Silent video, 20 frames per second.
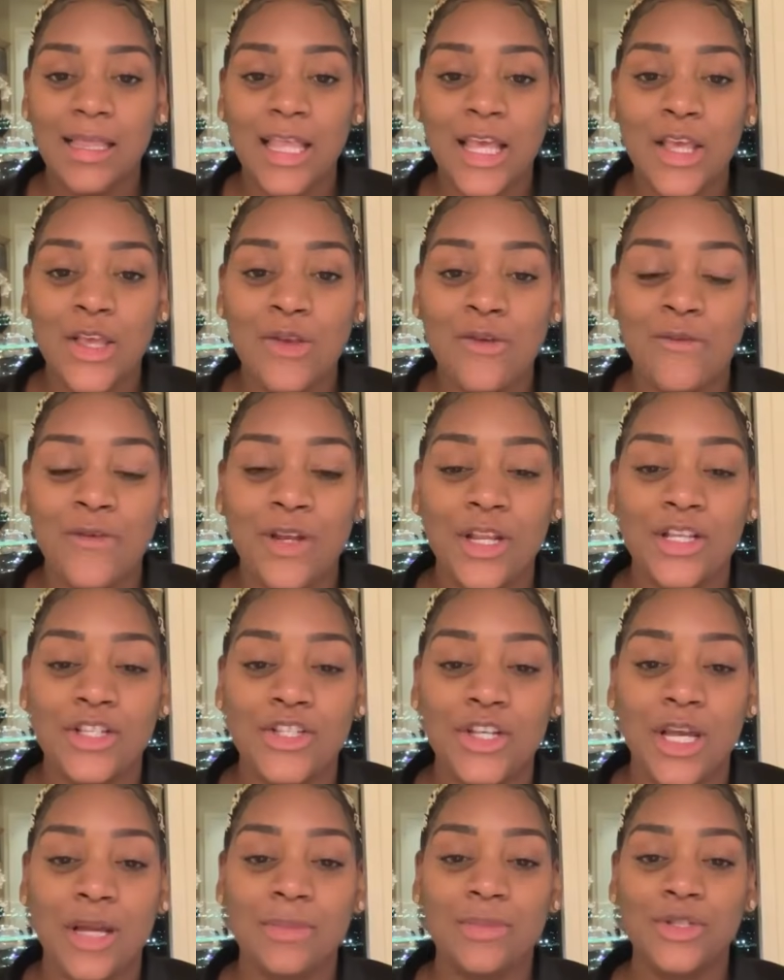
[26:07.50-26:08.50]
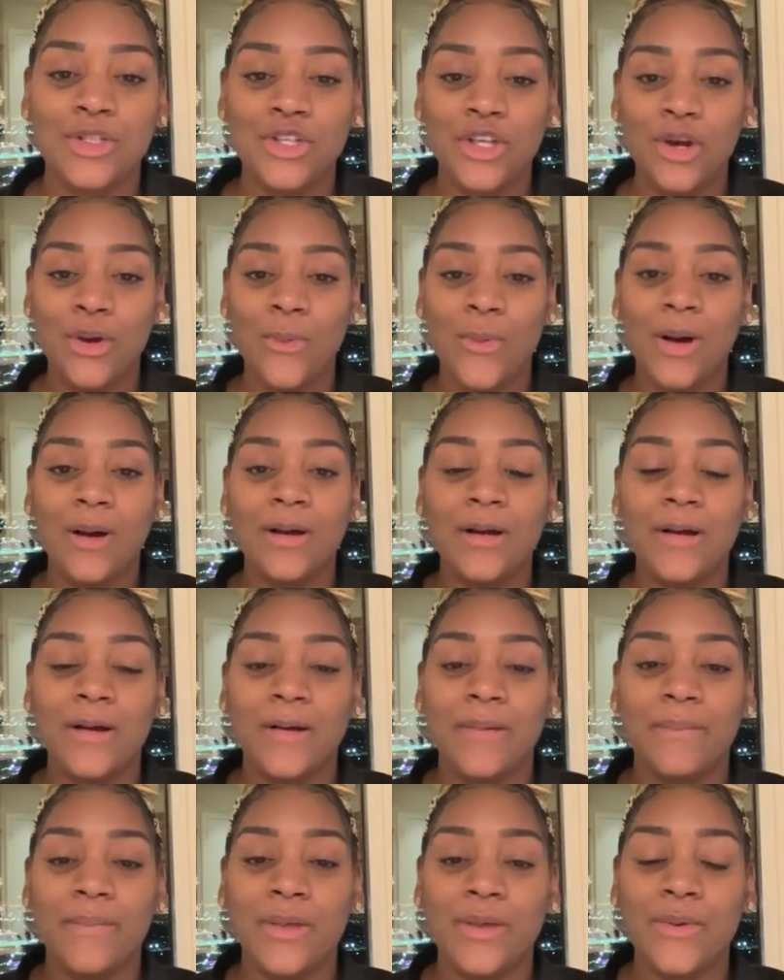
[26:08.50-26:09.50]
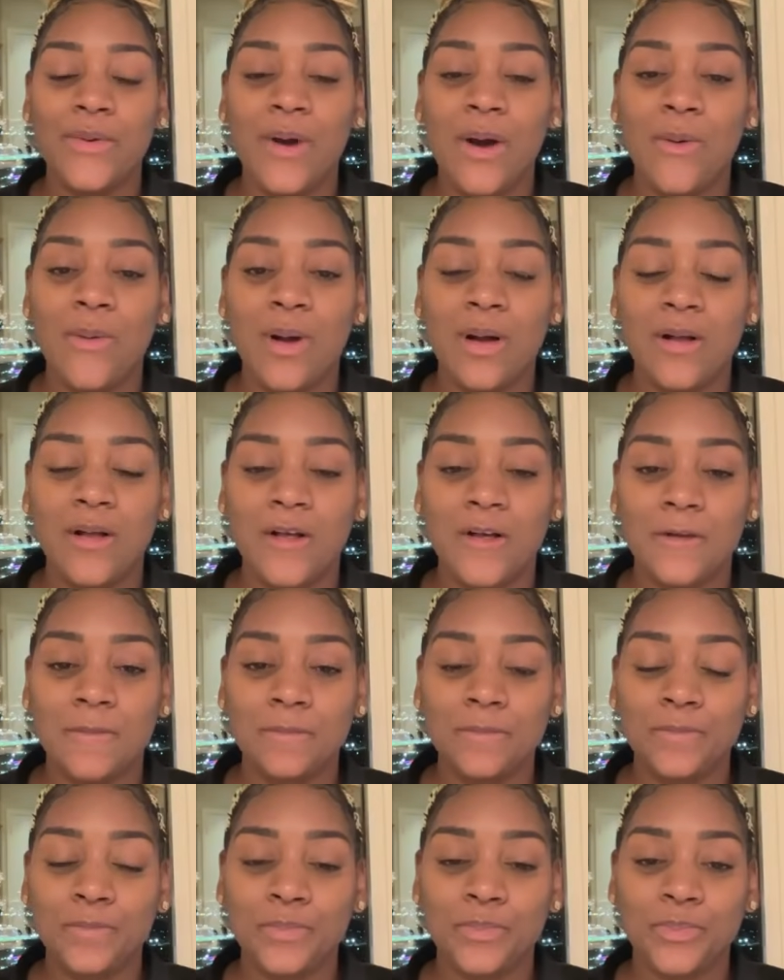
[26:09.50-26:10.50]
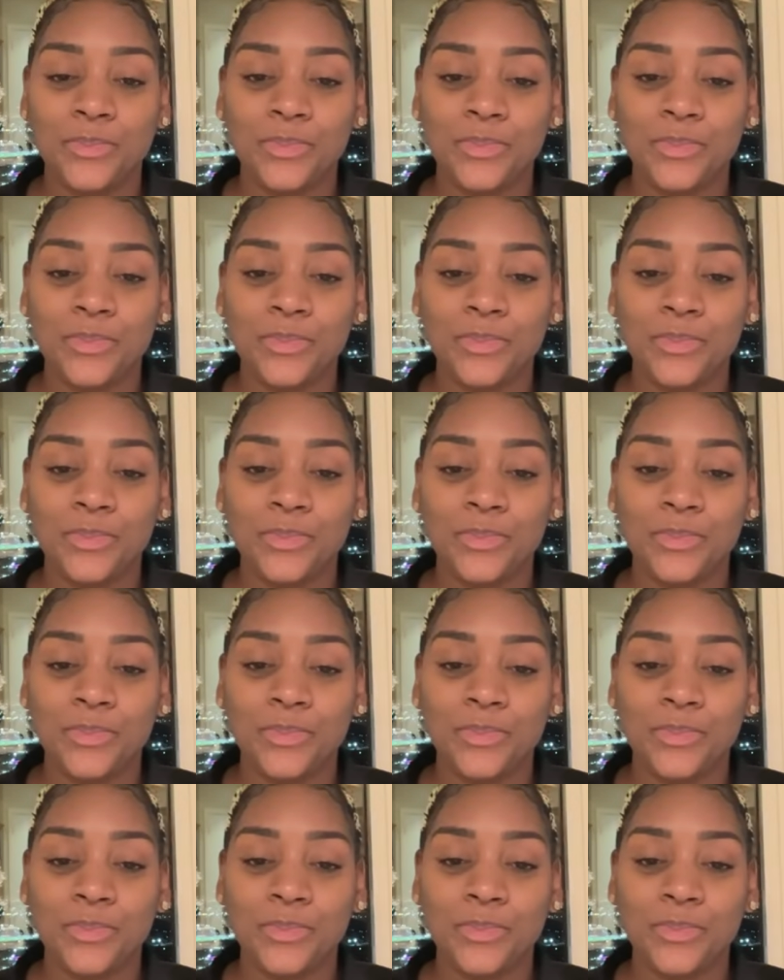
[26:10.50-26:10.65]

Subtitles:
Thank you for the gems. You're welcome. You are welcome.